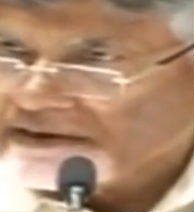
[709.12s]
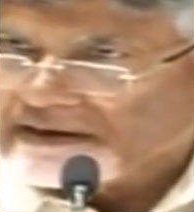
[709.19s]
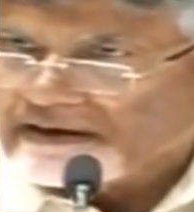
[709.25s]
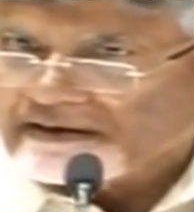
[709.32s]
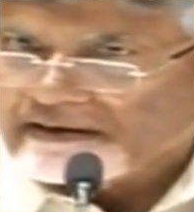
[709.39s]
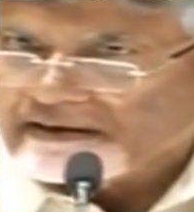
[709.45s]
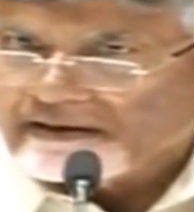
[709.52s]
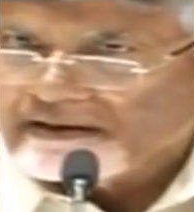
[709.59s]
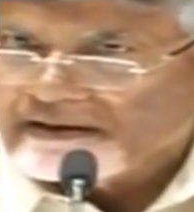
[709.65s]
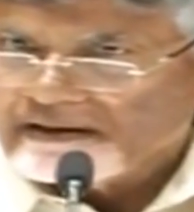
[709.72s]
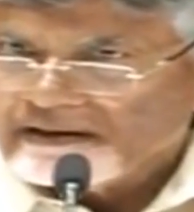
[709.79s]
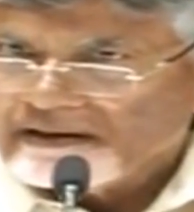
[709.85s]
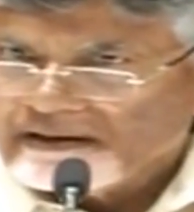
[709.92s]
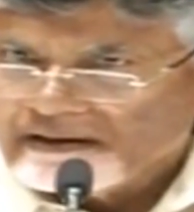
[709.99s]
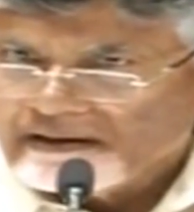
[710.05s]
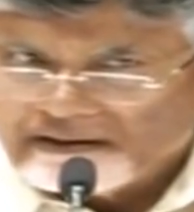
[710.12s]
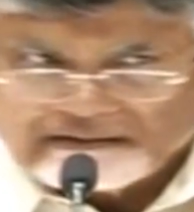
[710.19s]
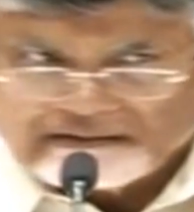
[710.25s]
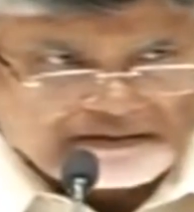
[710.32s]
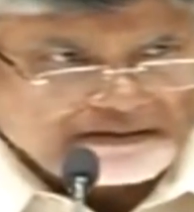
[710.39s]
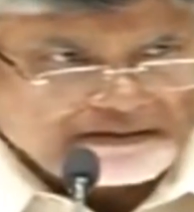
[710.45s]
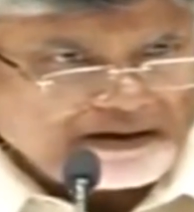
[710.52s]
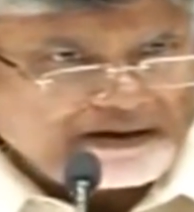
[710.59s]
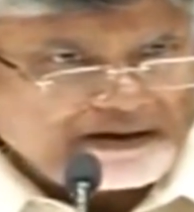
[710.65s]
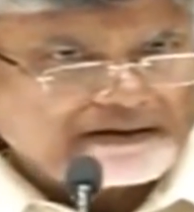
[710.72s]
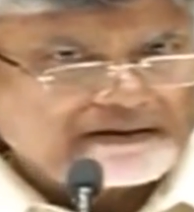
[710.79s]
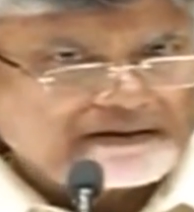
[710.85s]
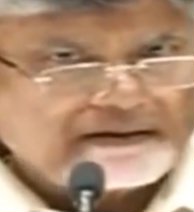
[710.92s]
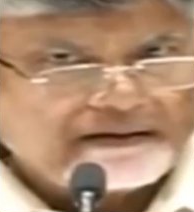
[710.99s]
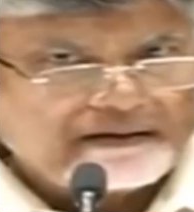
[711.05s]
secretary. Is it right?
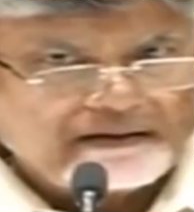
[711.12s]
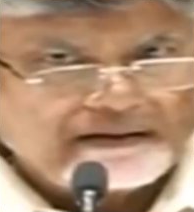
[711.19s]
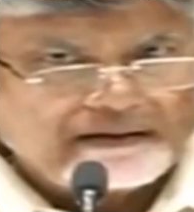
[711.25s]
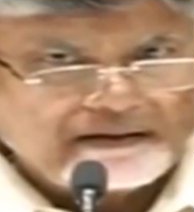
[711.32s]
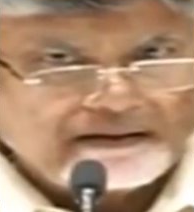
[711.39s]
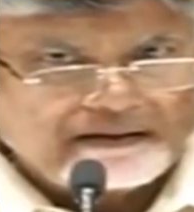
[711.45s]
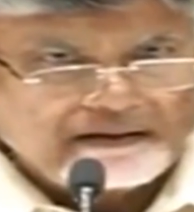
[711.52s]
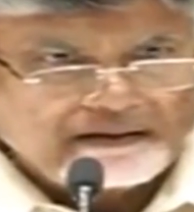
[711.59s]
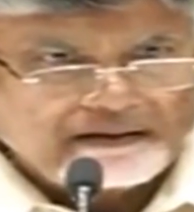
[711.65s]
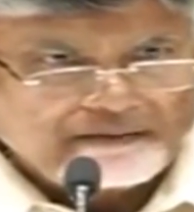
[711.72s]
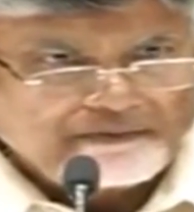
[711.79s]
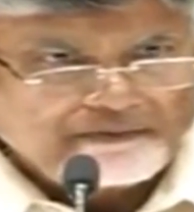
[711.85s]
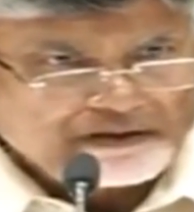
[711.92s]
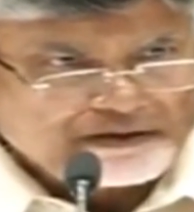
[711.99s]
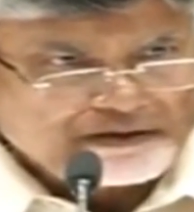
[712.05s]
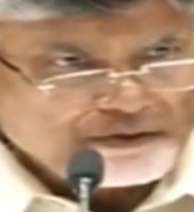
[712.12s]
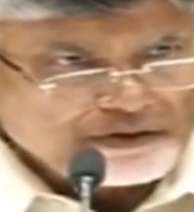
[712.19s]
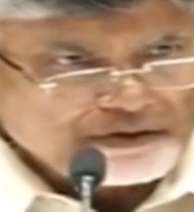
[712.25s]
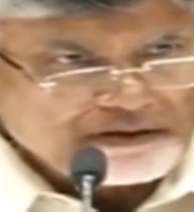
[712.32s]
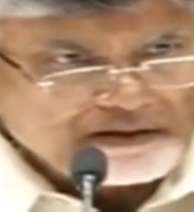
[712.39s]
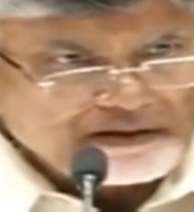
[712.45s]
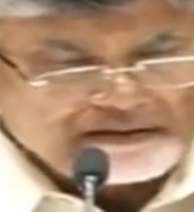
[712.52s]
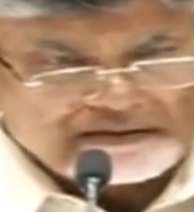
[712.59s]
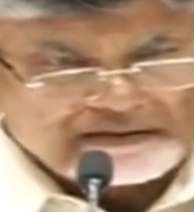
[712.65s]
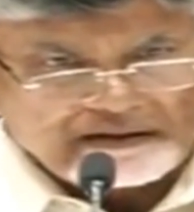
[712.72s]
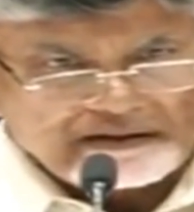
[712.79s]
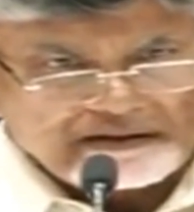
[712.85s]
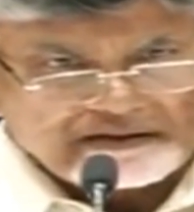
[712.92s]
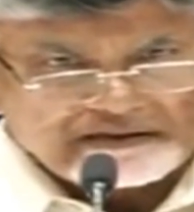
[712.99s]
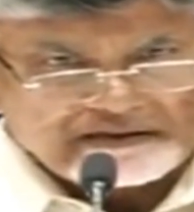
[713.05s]
Without
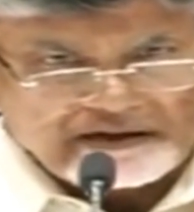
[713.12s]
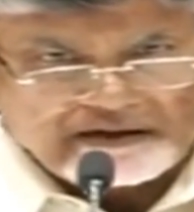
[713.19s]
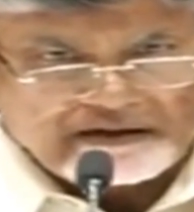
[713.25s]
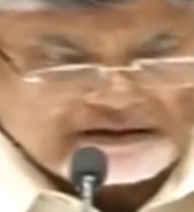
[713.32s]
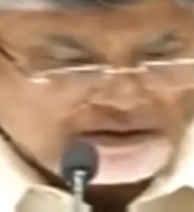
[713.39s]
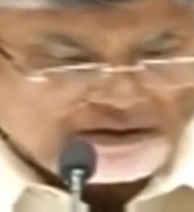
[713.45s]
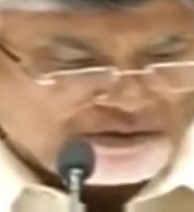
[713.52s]
consulting state